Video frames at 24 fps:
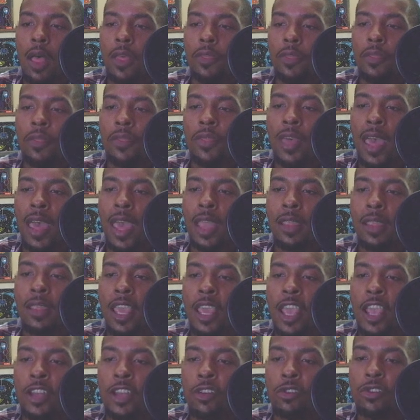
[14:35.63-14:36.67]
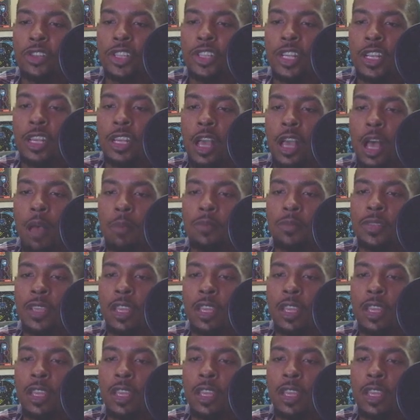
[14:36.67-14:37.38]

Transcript: that energy comes